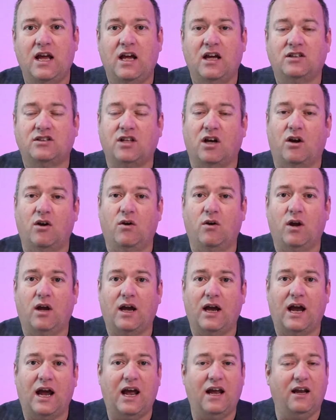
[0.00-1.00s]
So,
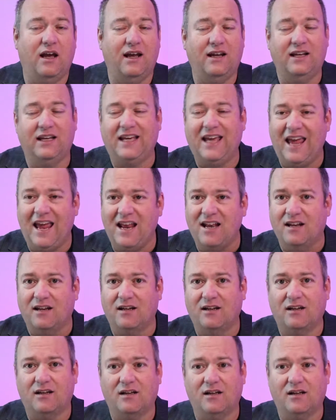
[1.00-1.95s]
and again,